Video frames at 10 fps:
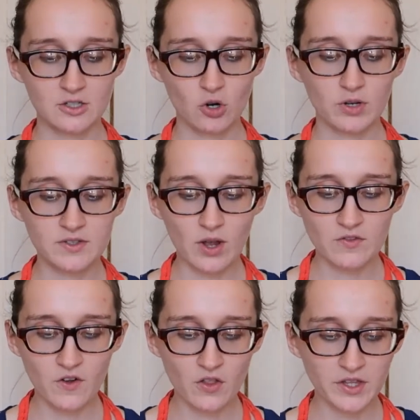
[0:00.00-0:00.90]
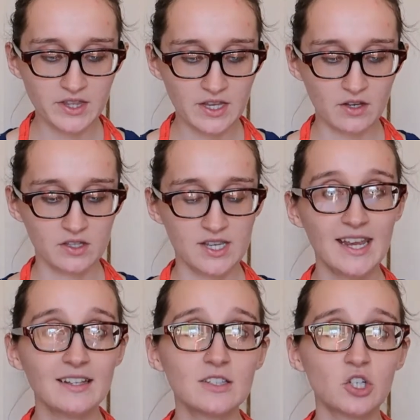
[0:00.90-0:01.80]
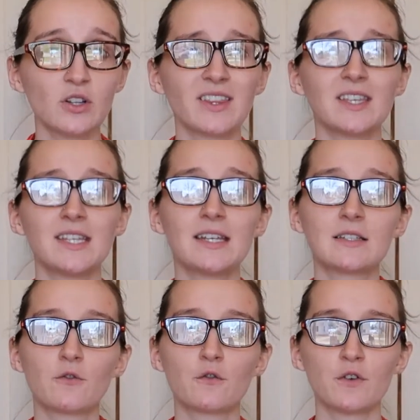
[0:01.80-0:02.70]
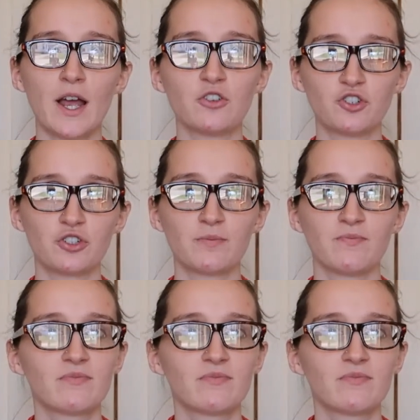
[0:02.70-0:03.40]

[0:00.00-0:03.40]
you know, and so I felt like they taste good, like they taste fresh,